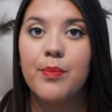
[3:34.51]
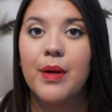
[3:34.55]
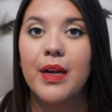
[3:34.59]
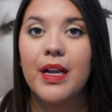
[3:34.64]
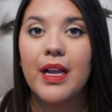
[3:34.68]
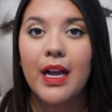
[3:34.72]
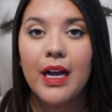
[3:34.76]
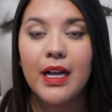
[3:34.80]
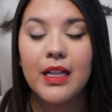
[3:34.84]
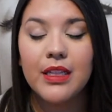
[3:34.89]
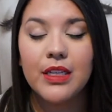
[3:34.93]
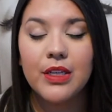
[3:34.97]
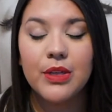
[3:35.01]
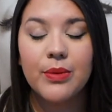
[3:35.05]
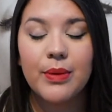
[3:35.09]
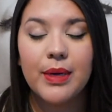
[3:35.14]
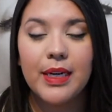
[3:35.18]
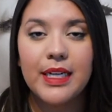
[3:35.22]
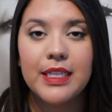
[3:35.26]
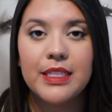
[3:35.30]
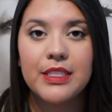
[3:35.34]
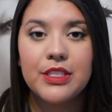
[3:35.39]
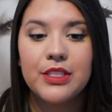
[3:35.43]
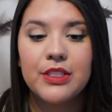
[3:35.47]
but
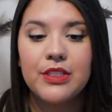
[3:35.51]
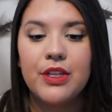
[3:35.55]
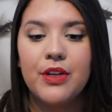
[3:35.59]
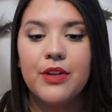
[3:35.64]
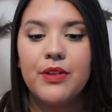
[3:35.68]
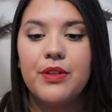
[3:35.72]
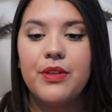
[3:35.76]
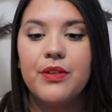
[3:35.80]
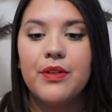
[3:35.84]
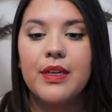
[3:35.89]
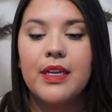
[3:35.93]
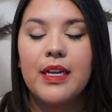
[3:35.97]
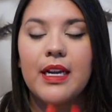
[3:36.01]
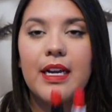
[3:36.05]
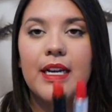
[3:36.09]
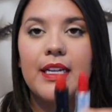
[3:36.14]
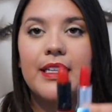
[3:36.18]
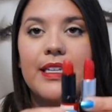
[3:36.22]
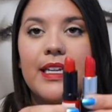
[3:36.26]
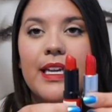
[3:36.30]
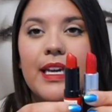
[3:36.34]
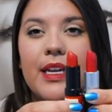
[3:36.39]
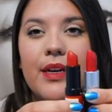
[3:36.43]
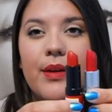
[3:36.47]
color-wise, you could
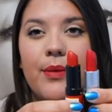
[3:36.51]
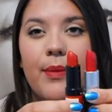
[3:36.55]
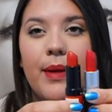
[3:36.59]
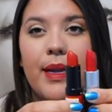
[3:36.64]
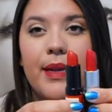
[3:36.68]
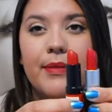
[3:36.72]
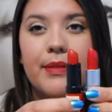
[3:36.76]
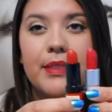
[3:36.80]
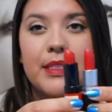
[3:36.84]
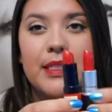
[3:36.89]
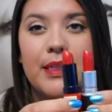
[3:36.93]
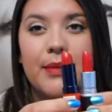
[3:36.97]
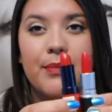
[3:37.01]
kind of get away with